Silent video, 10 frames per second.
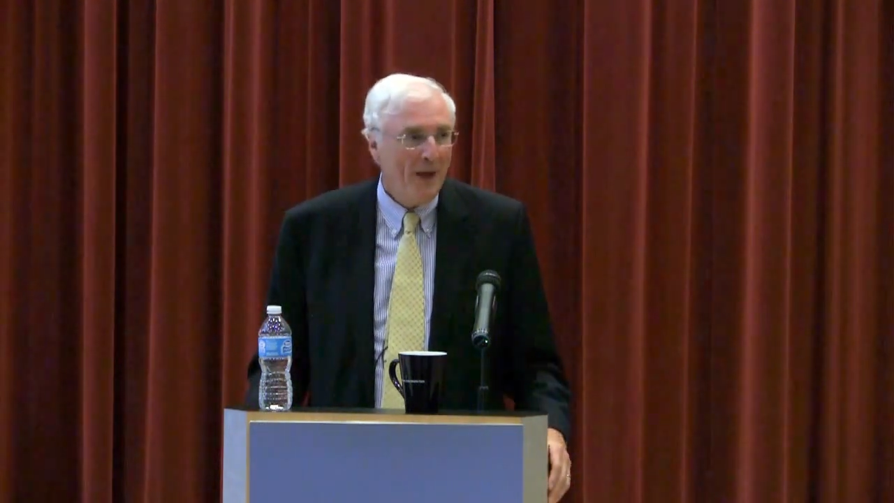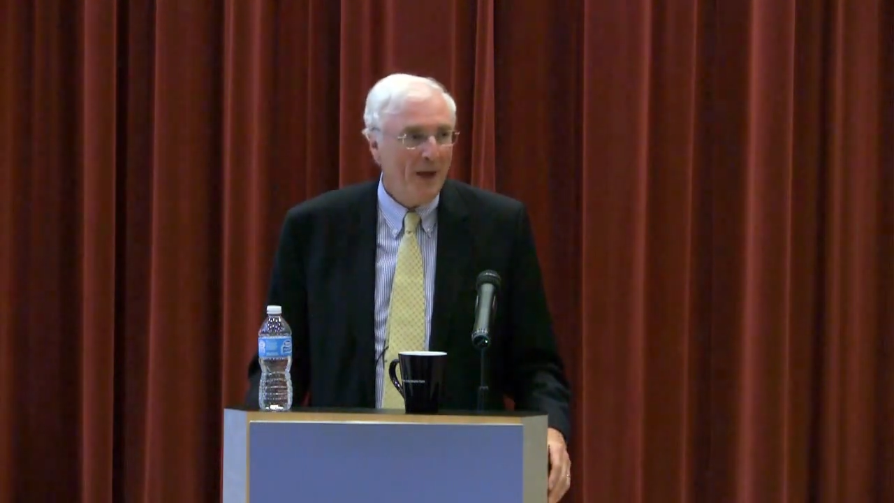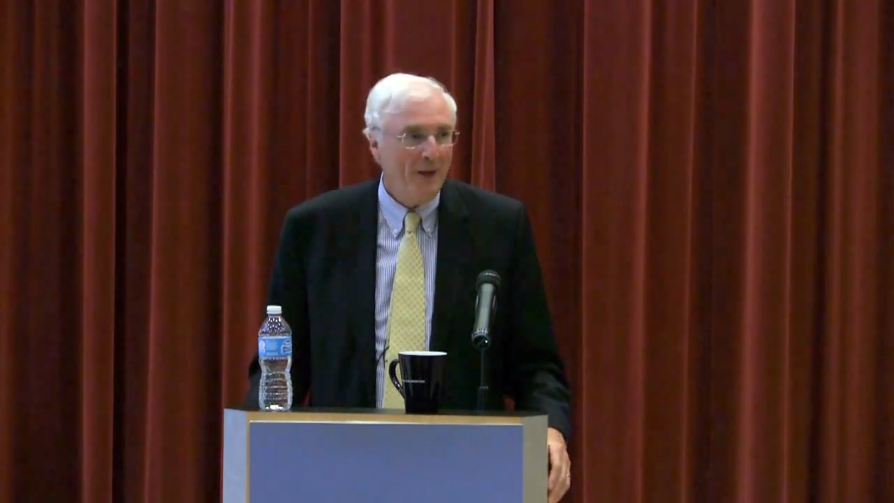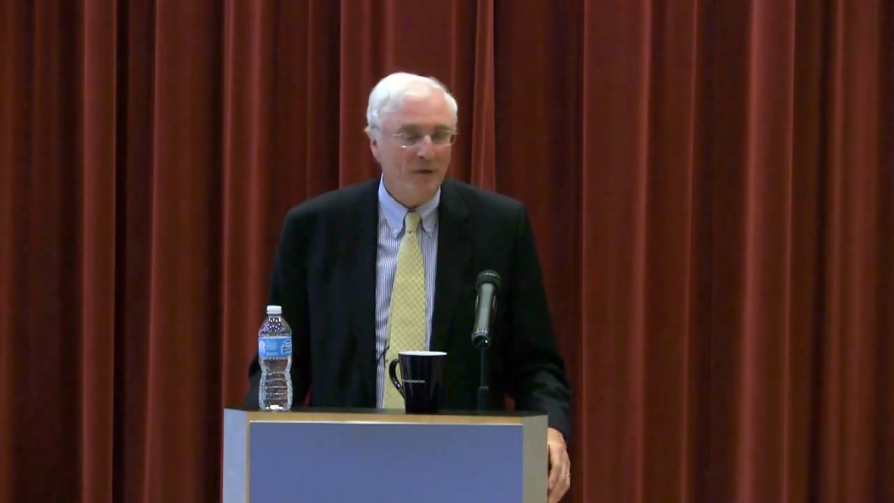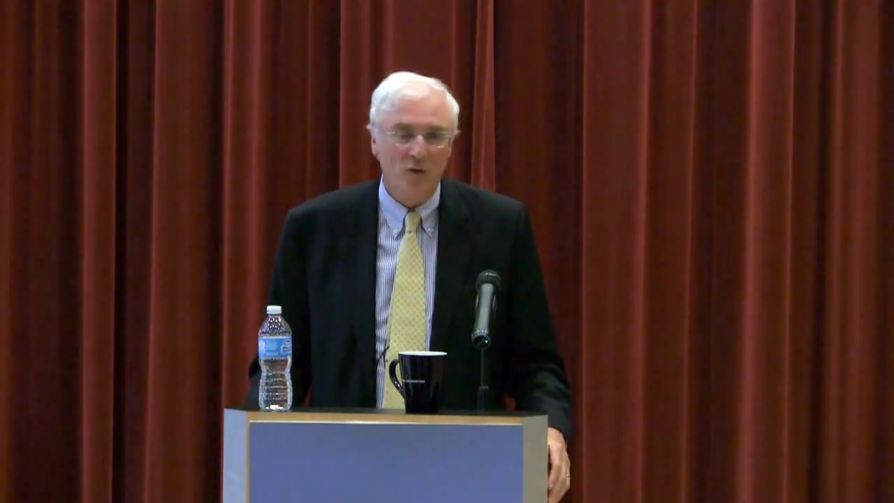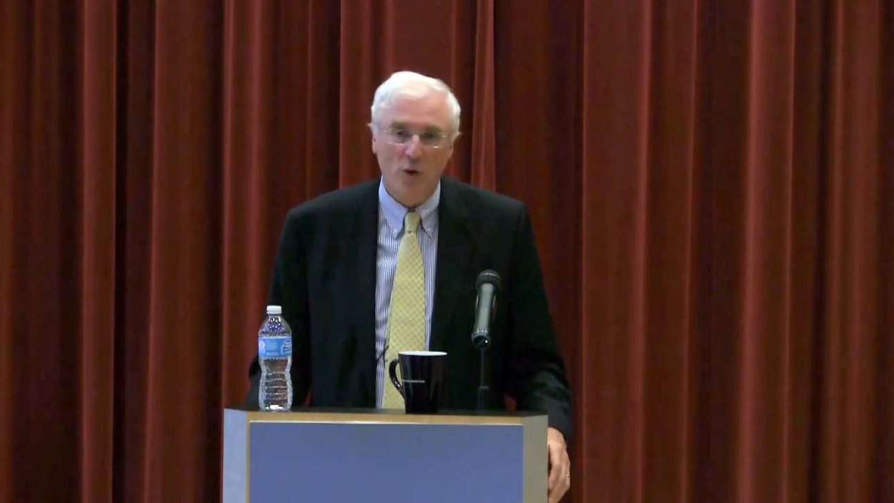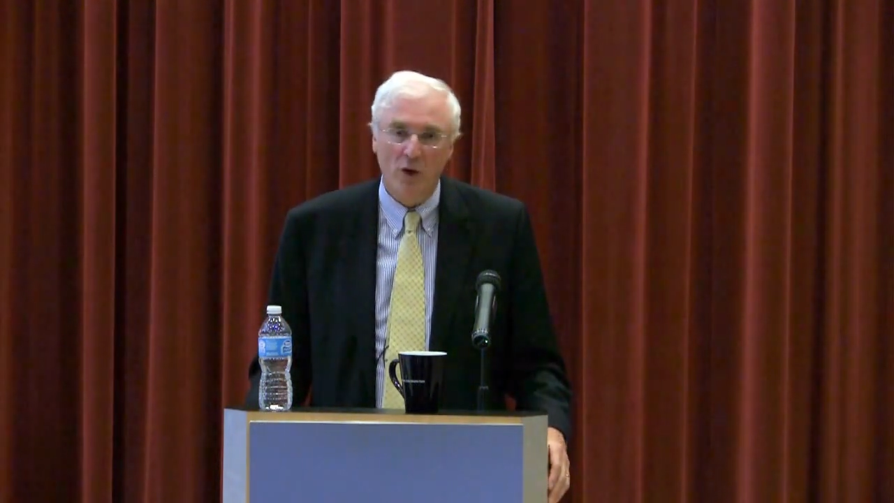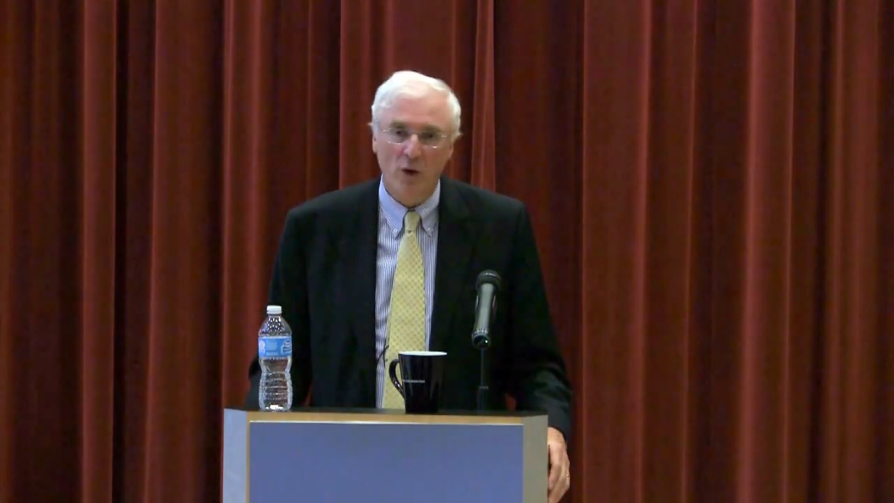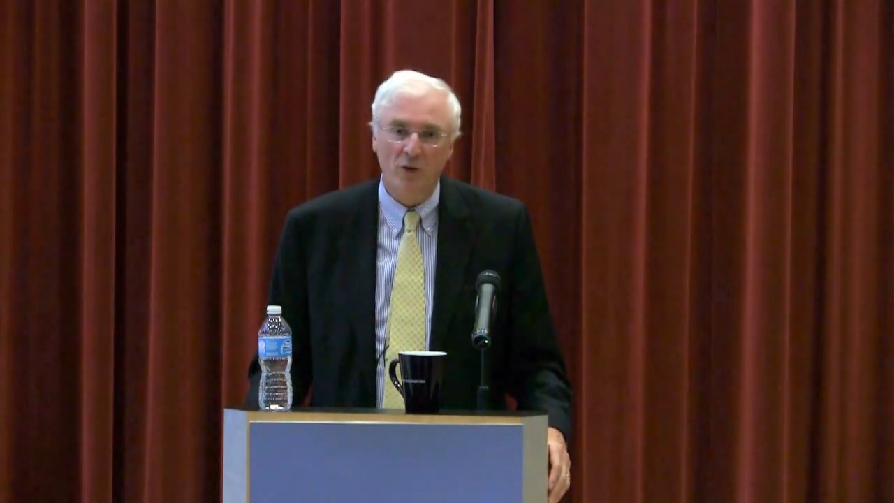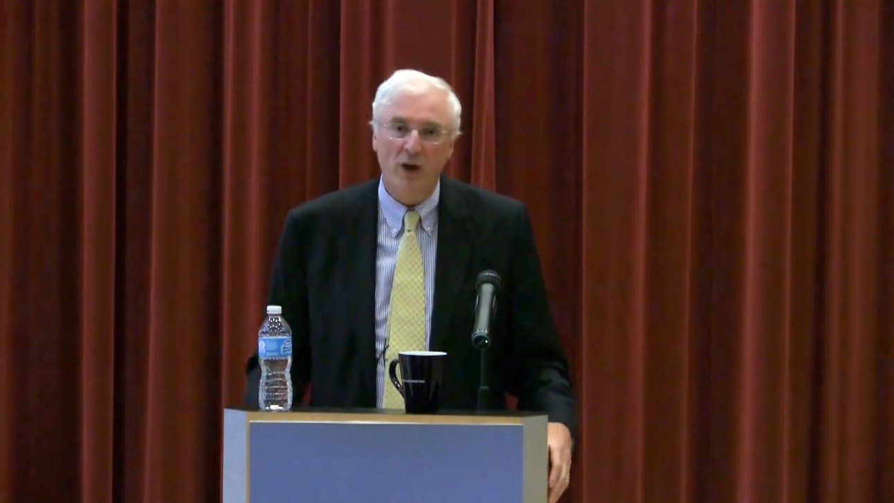uh, the
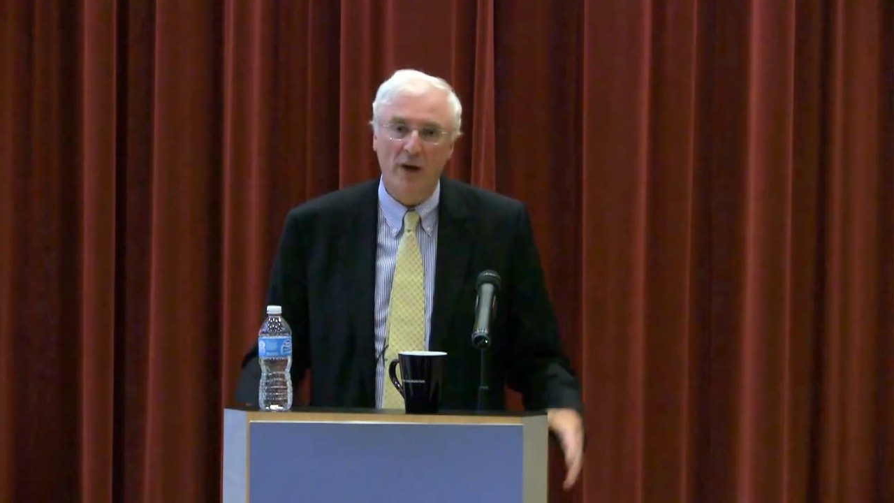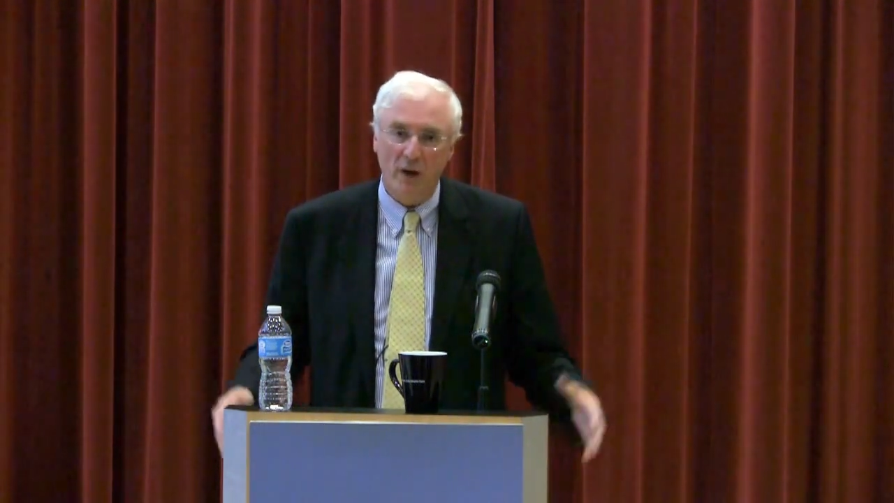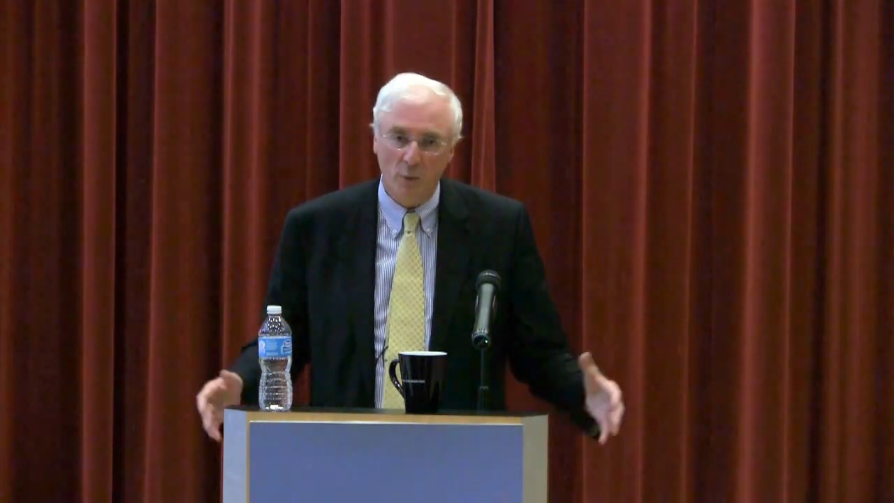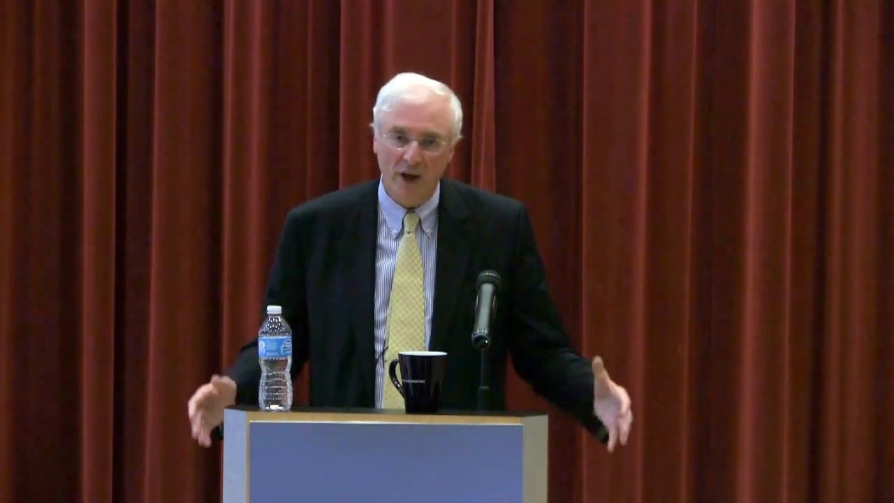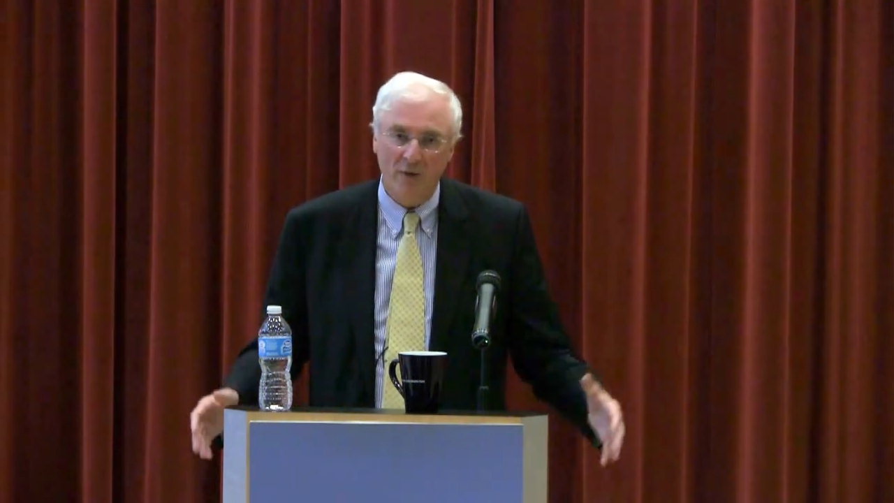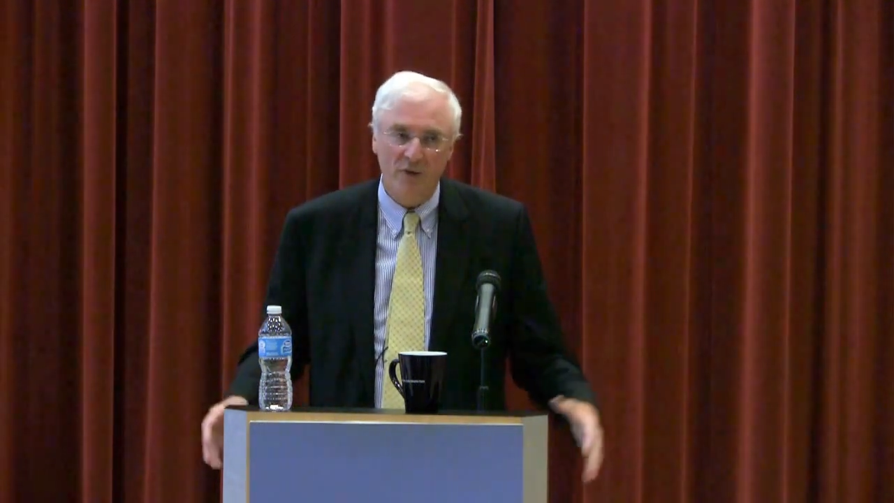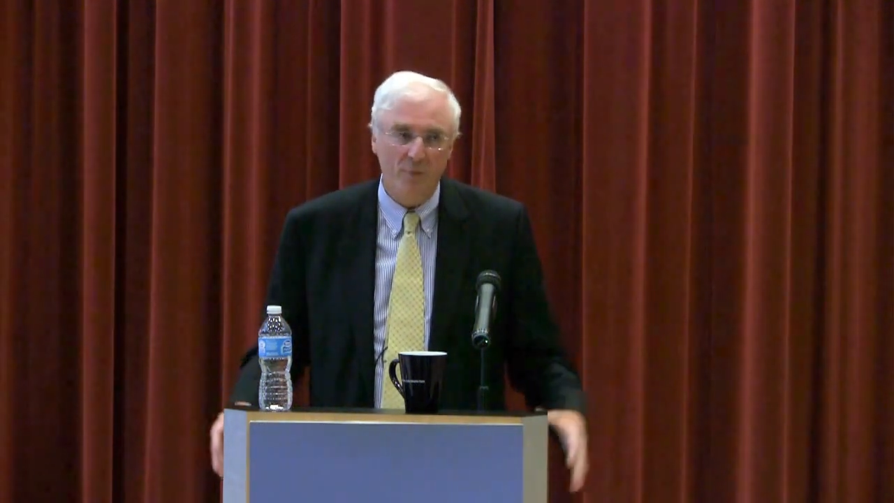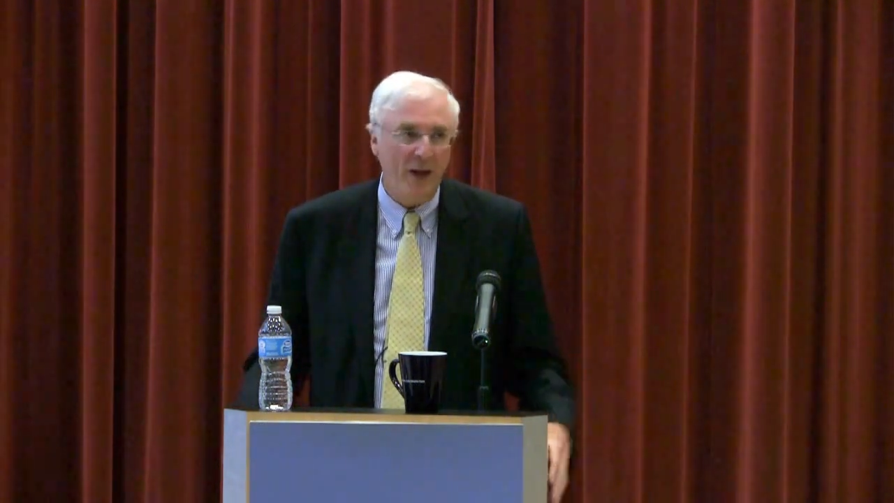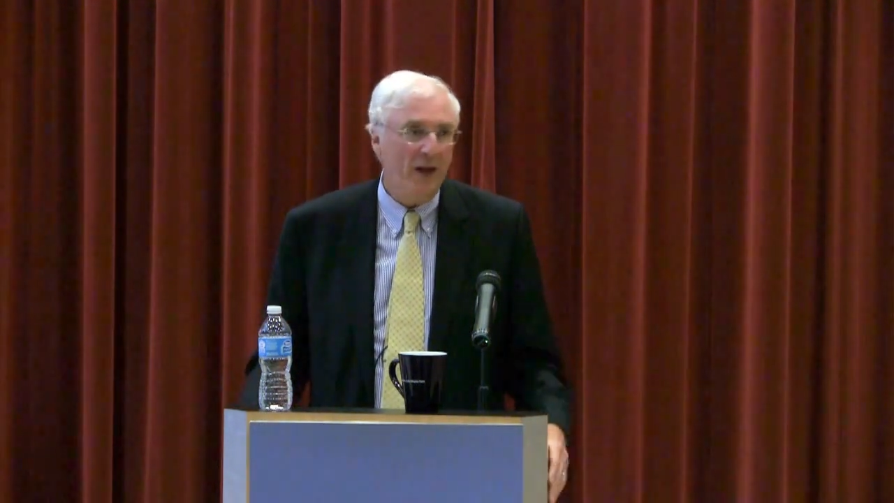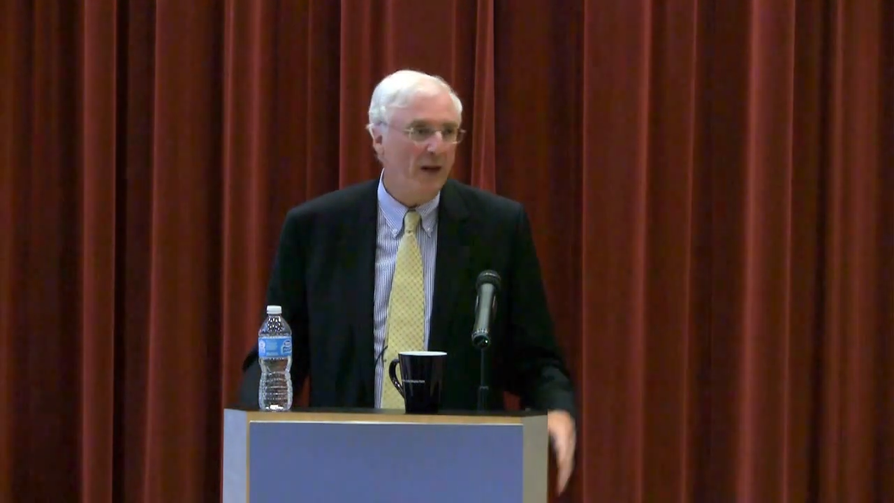story goes on, and we have
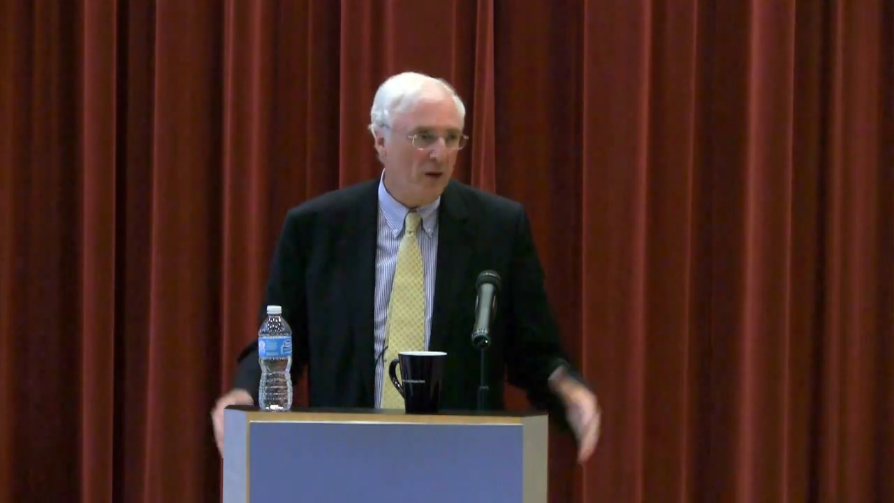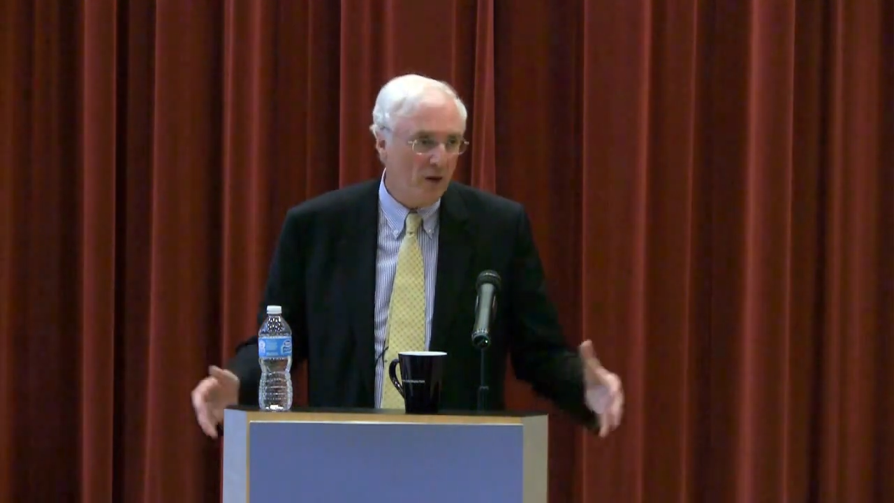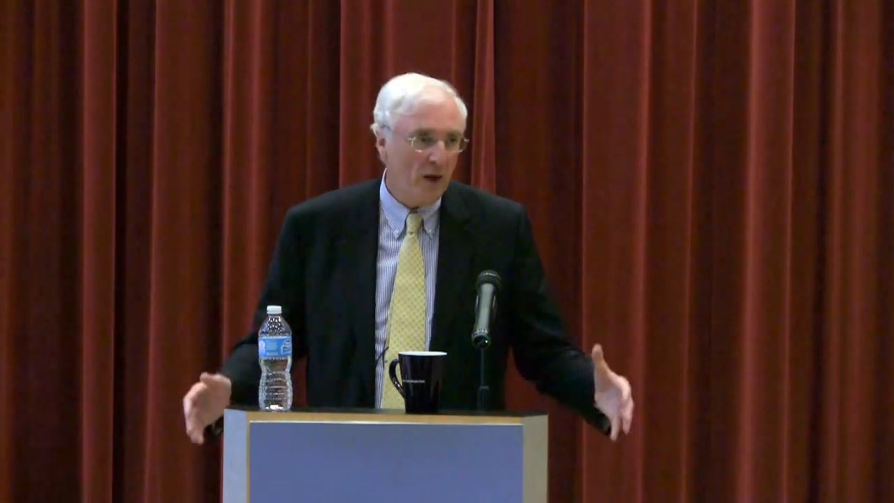Spain, and,